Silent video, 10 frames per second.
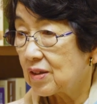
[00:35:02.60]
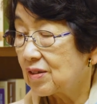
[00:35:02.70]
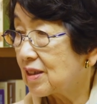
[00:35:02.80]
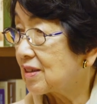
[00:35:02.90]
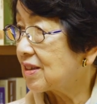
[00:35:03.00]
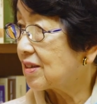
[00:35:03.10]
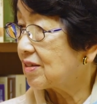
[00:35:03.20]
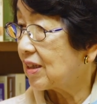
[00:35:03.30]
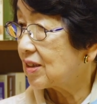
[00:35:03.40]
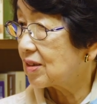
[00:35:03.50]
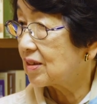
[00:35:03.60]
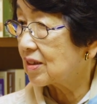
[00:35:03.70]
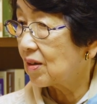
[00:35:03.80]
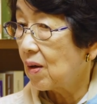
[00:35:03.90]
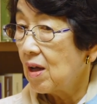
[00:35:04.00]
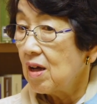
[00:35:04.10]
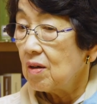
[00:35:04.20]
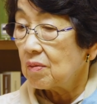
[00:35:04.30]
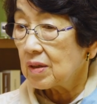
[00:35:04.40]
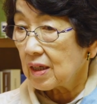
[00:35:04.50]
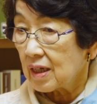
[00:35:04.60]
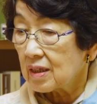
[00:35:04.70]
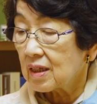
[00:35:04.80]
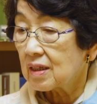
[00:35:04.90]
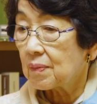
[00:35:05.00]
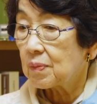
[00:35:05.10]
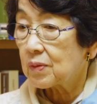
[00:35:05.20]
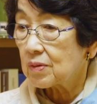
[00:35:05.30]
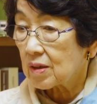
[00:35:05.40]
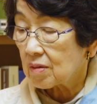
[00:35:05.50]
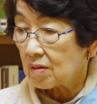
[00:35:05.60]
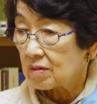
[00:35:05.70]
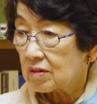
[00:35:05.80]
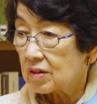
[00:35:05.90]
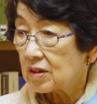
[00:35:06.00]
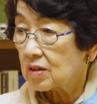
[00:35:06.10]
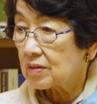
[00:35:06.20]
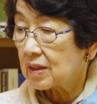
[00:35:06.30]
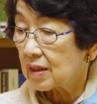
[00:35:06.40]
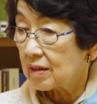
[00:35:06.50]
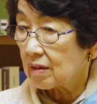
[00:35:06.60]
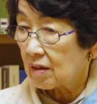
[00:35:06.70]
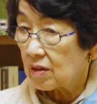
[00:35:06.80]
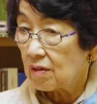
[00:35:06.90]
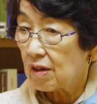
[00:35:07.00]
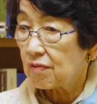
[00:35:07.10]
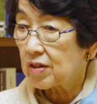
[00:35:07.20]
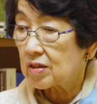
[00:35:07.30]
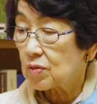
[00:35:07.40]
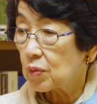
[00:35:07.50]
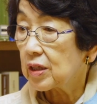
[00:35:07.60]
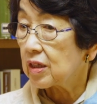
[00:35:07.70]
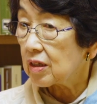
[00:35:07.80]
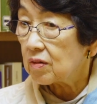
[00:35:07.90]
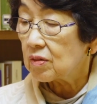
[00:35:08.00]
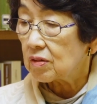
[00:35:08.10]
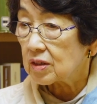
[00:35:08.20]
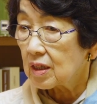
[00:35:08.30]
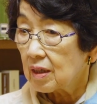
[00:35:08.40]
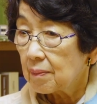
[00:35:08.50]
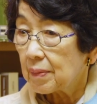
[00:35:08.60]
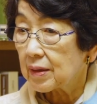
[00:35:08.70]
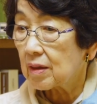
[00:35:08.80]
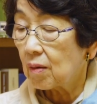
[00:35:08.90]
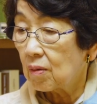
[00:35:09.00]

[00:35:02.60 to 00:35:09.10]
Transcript: to the situation. So we ended up to the conclusion that honorifics we use, but